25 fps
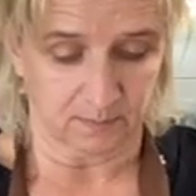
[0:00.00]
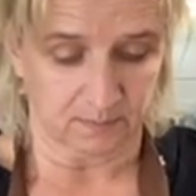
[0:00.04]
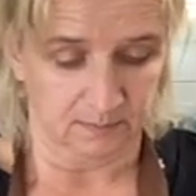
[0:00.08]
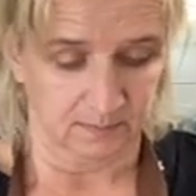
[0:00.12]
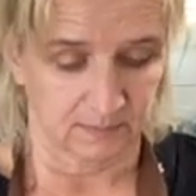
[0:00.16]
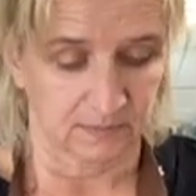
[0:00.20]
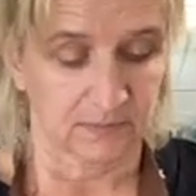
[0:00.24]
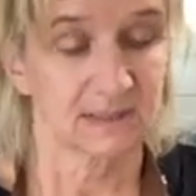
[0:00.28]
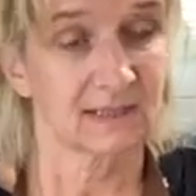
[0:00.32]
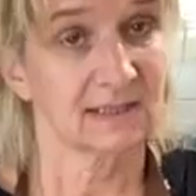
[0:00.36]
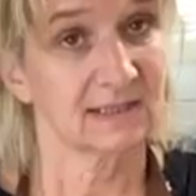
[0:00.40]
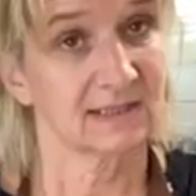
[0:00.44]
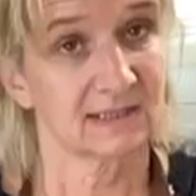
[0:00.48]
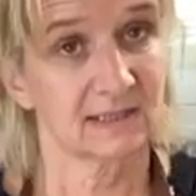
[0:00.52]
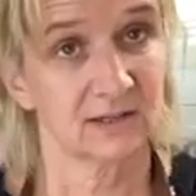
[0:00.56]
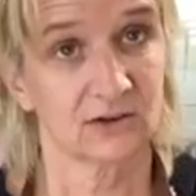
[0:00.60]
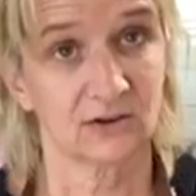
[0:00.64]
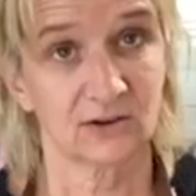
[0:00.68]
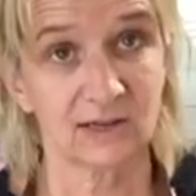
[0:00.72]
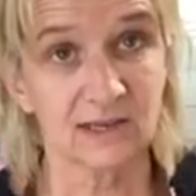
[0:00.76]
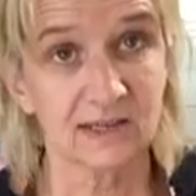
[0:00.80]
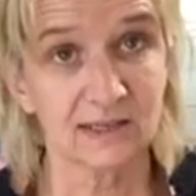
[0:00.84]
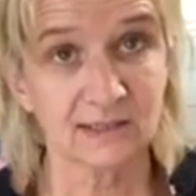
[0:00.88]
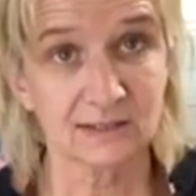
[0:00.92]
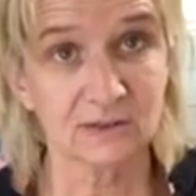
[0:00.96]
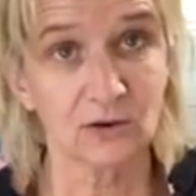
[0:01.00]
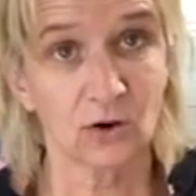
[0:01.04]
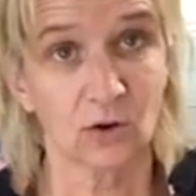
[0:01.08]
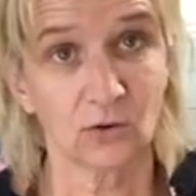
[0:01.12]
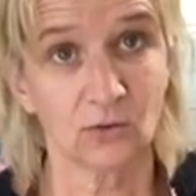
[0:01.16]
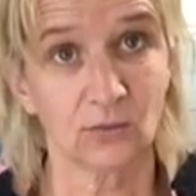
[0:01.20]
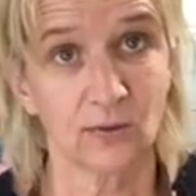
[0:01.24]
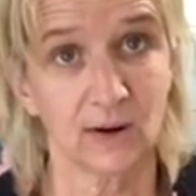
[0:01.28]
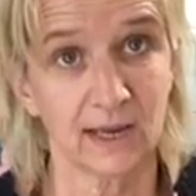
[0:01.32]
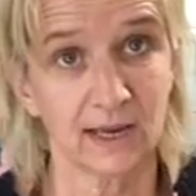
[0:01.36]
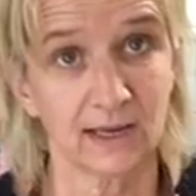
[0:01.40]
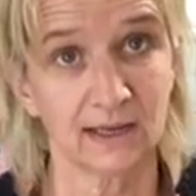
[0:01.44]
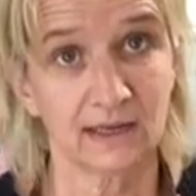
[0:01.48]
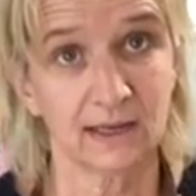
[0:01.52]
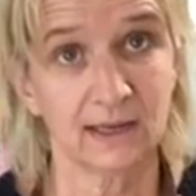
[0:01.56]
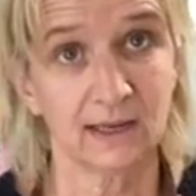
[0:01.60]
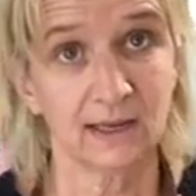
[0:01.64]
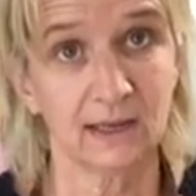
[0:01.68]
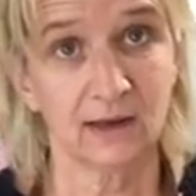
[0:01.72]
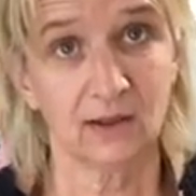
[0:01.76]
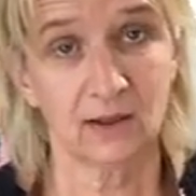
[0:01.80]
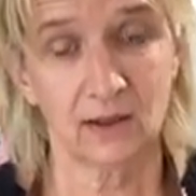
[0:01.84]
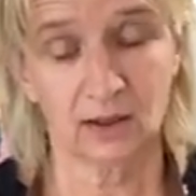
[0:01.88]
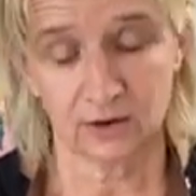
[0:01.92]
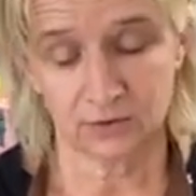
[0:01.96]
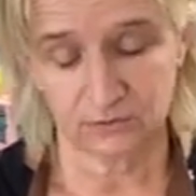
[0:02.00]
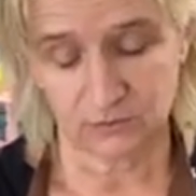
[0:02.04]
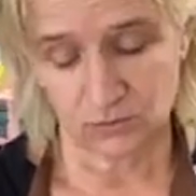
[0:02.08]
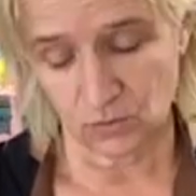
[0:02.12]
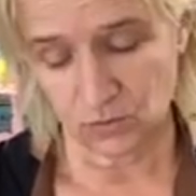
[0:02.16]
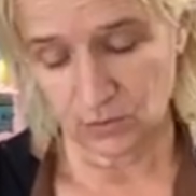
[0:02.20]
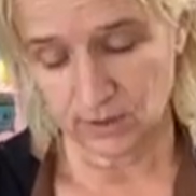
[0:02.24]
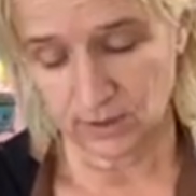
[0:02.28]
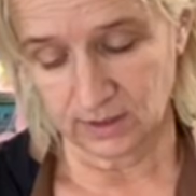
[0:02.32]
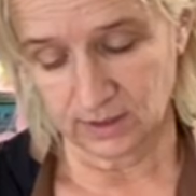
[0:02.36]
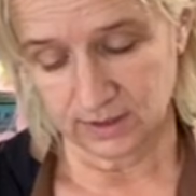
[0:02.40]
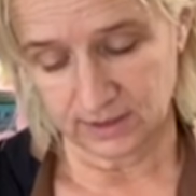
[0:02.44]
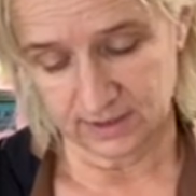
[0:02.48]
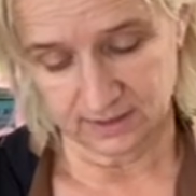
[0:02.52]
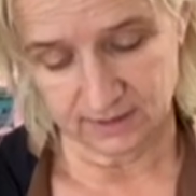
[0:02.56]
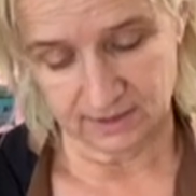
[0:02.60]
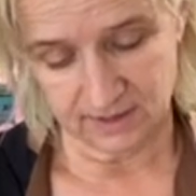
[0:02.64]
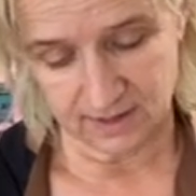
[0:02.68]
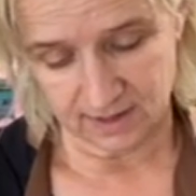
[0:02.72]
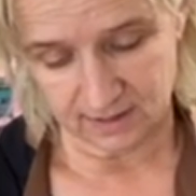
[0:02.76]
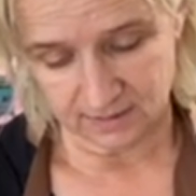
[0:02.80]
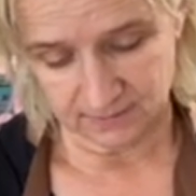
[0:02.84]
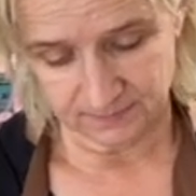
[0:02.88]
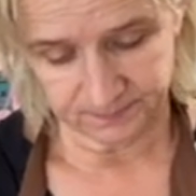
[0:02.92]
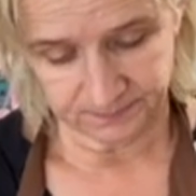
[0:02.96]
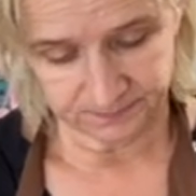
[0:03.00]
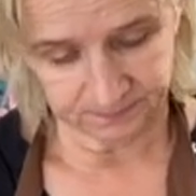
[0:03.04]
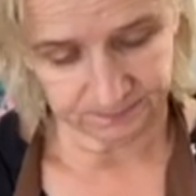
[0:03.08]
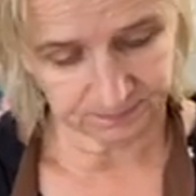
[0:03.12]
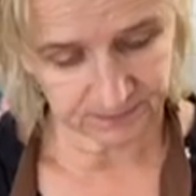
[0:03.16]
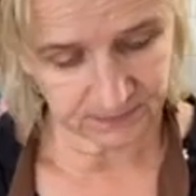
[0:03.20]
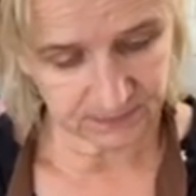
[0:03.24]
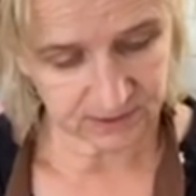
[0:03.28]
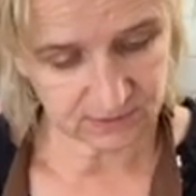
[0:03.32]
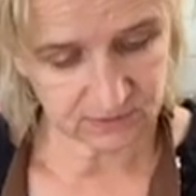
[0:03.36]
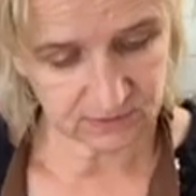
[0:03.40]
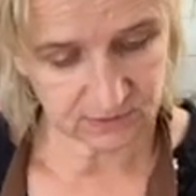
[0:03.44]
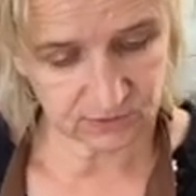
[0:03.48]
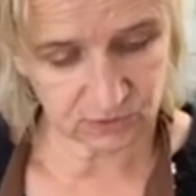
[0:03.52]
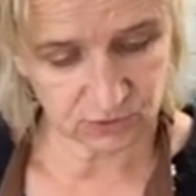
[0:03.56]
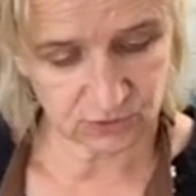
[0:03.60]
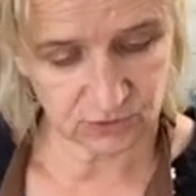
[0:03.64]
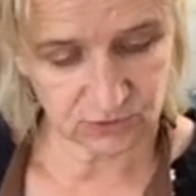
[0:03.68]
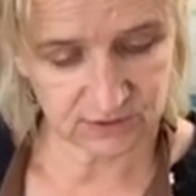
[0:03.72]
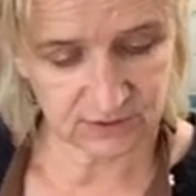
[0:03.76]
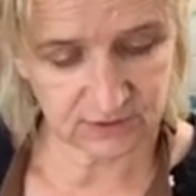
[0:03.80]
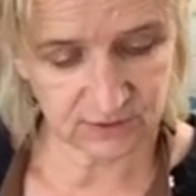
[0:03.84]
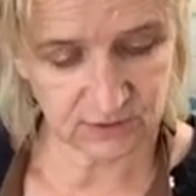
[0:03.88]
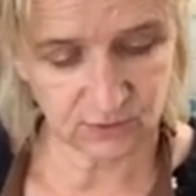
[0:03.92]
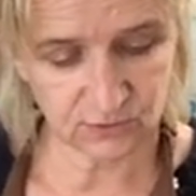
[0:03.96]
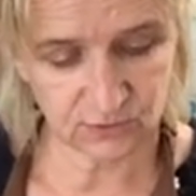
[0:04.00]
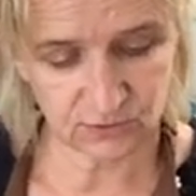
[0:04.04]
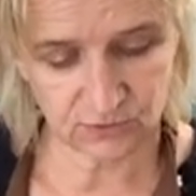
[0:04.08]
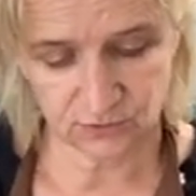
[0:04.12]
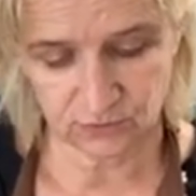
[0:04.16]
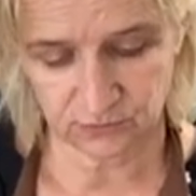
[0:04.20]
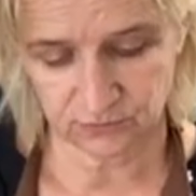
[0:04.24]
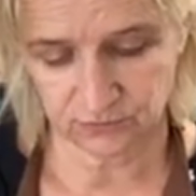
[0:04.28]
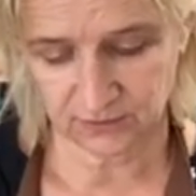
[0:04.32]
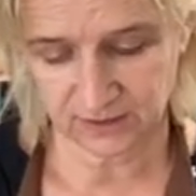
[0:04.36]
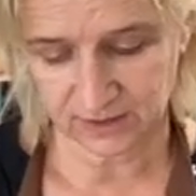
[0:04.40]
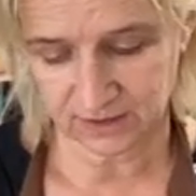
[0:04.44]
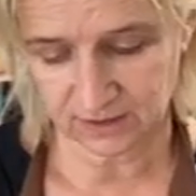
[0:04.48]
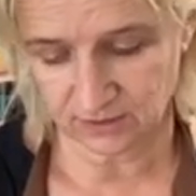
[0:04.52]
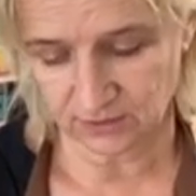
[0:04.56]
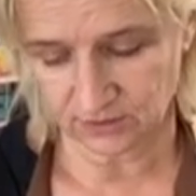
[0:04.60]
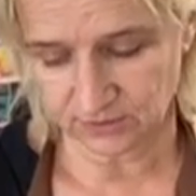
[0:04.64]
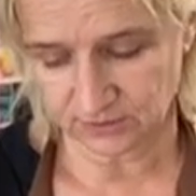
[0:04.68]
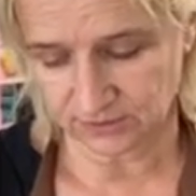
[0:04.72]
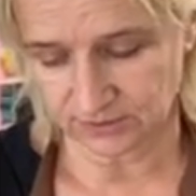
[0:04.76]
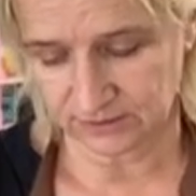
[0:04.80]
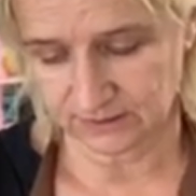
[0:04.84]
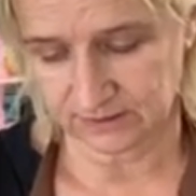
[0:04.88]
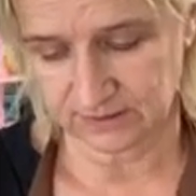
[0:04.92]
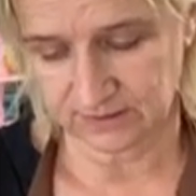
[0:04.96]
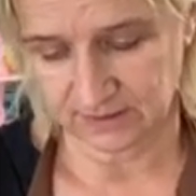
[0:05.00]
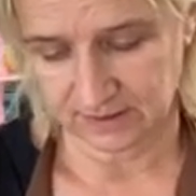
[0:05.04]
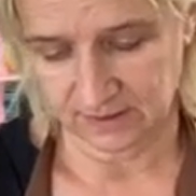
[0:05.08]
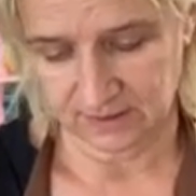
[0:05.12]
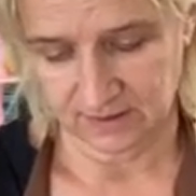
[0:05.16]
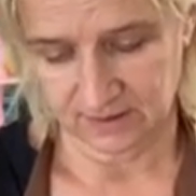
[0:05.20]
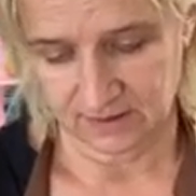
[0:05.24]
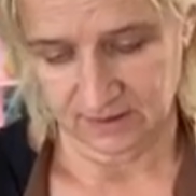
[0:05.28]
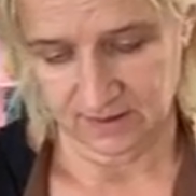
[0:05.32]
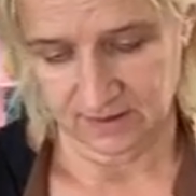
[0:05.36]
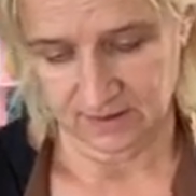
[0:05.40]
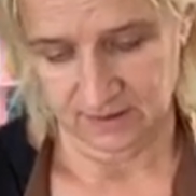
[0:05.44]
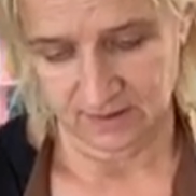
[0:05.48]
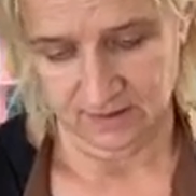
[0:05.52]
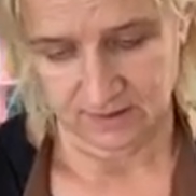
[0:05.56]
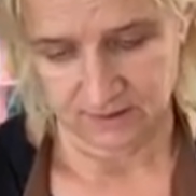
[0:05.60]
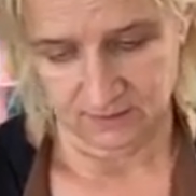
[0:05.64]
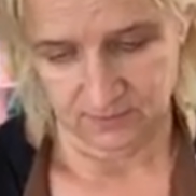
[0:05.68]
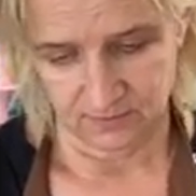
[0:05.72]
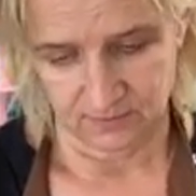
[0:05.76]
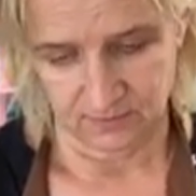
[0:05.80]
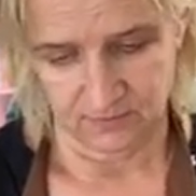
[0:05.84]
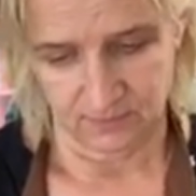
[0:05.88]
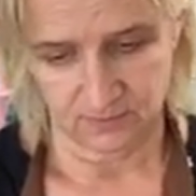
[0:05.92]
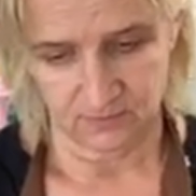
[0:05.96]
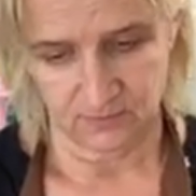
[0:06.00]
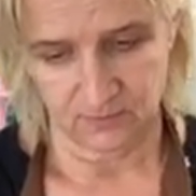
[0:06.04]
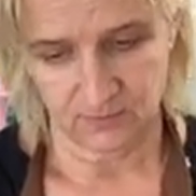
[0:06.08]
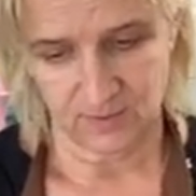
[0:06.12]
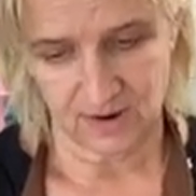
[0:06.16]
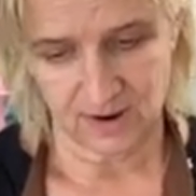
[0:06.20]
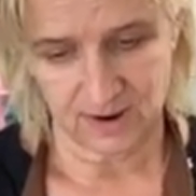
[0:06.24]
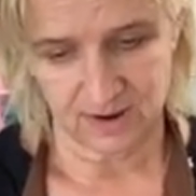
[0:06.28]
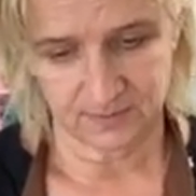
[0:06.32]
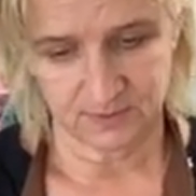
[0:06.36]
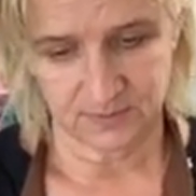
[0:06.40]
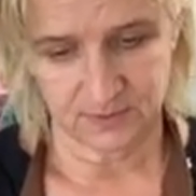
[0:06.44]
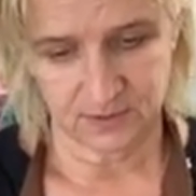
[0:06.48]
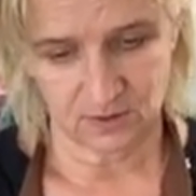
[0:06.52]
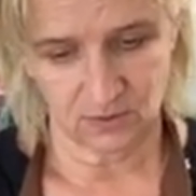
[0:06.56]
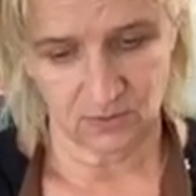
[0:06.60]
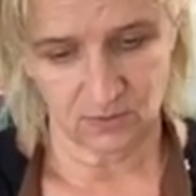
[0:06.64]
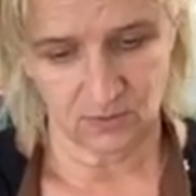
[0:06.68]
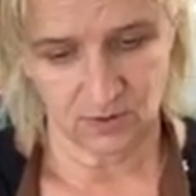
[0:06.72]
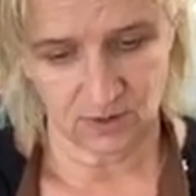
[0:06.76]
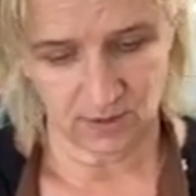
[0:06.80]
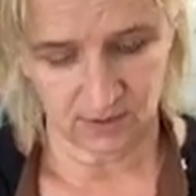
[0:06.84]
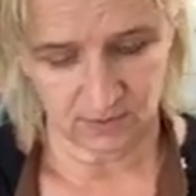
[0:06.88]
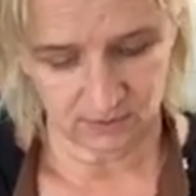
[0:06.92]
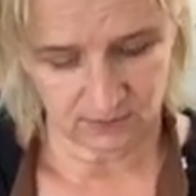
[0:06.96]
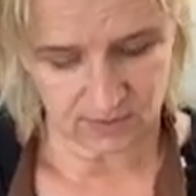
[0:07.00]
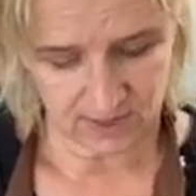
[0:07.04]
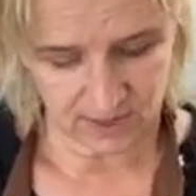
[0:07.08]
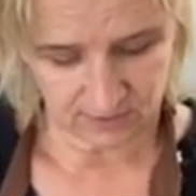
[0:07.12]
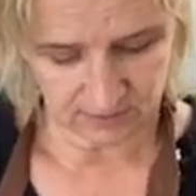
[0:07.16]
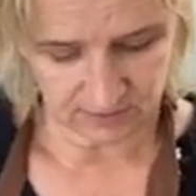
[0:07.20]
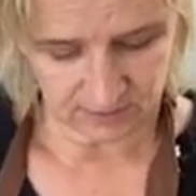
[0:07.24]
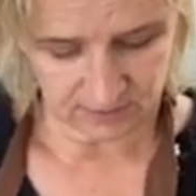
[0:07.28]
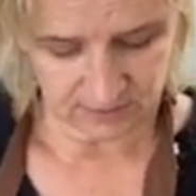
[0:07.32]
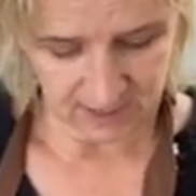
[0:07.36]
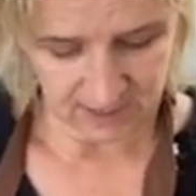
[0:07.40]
since there is already a lot of oil in there. So just use your fingers, rub the oil around the